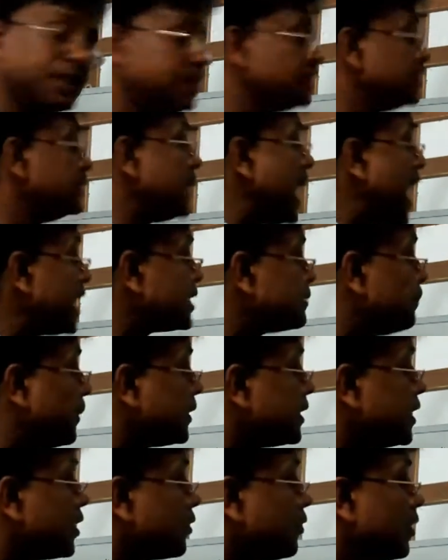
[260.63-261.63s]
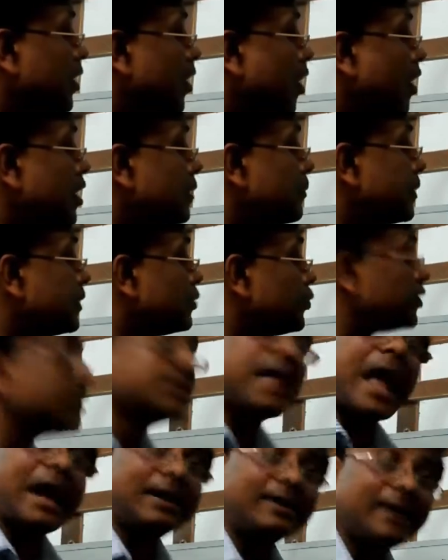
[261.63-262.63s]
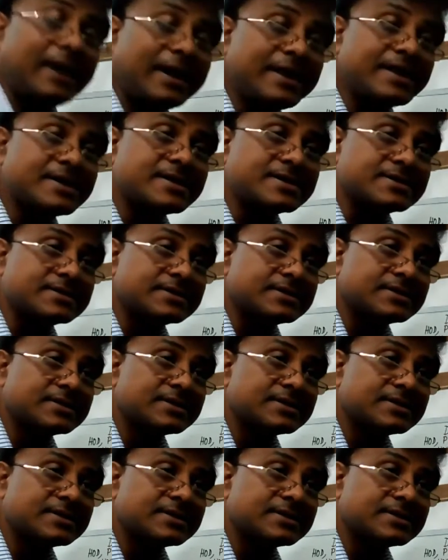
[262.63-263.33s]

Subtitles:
in that particular orbit with that radius.